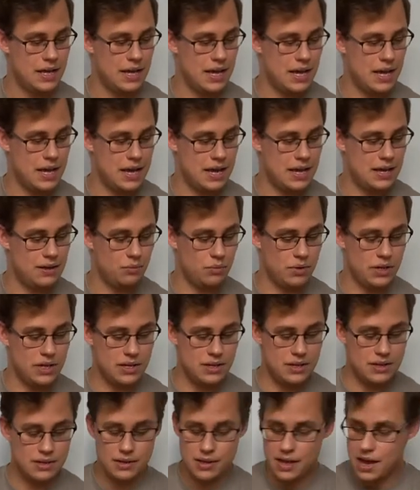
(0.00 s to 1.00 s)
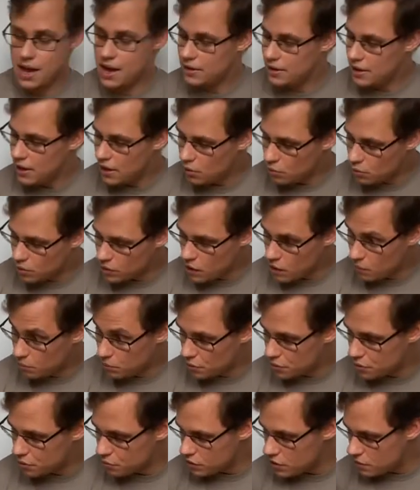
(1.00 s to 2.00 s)
and we got Nano a
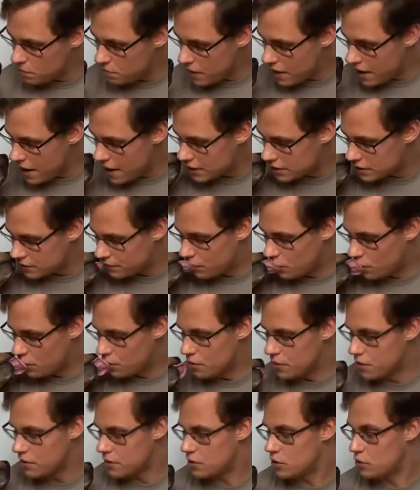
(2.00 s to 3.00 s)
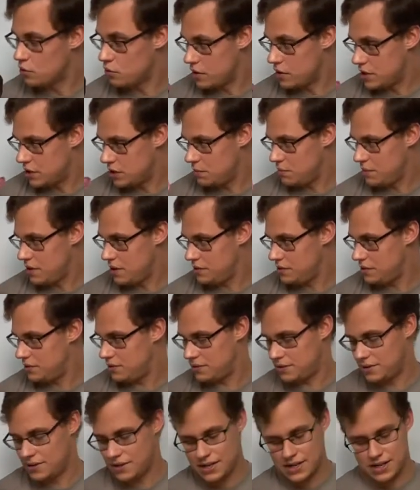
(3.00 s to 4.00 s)
couple free packs for
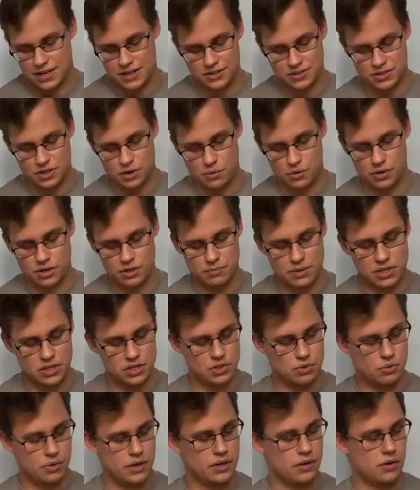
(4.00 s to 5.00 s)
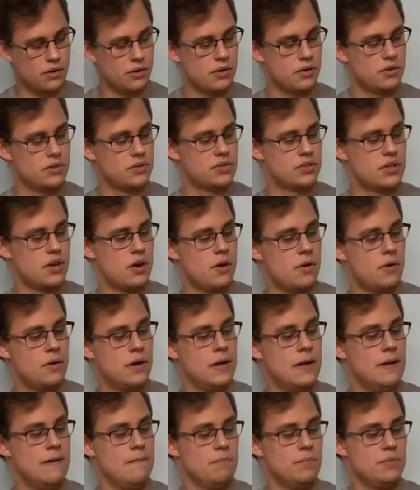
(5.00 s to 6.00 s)
Christmas. So we're going to be enjoying hers. So
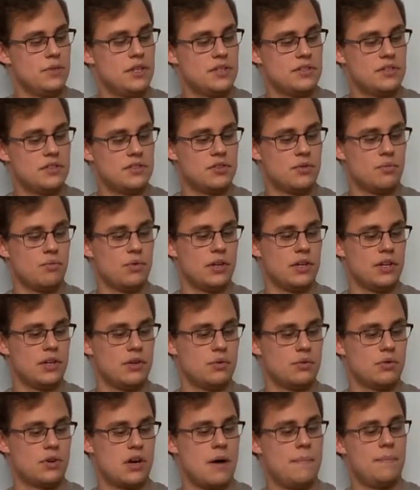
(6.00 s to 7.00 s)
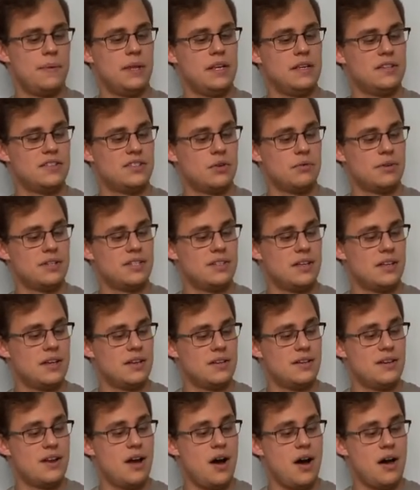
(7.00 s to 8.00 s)
this is a really cool company. So it's
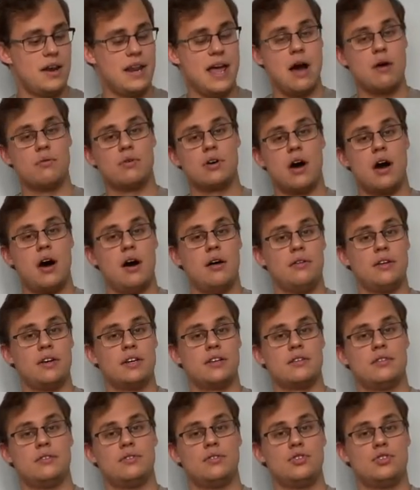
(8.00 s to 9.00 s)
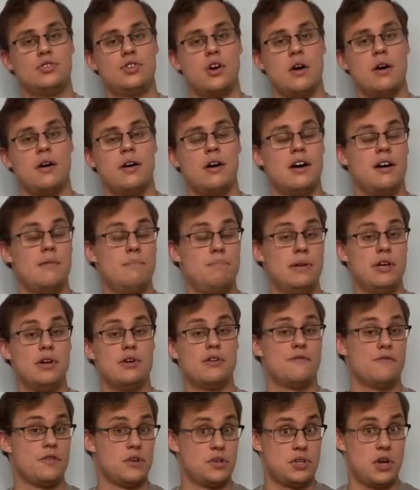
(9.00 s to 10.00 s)
non-alcoholic uh, beer
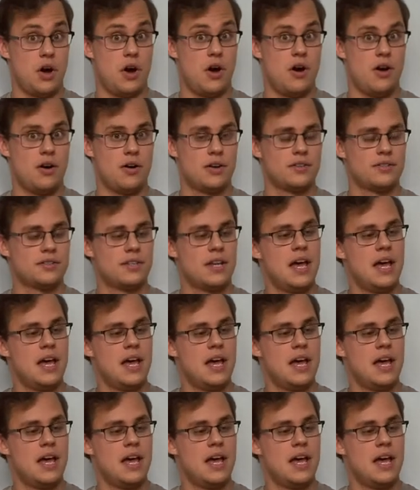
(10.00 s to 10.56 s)
for dogs